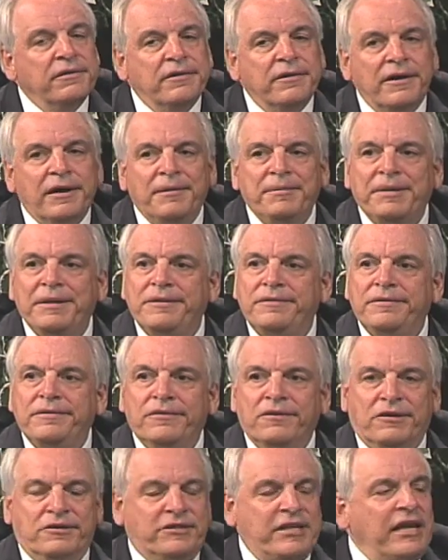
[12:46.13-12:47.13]
I mean,
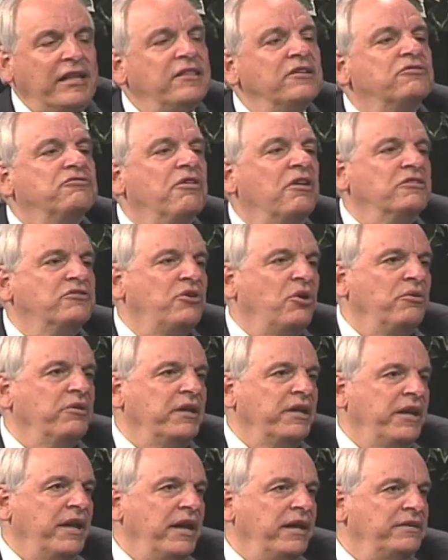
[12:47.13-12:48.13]
look, take the truck
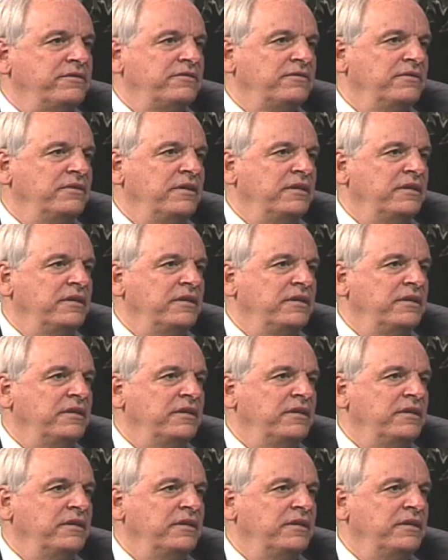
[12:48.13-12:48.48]
tolling case.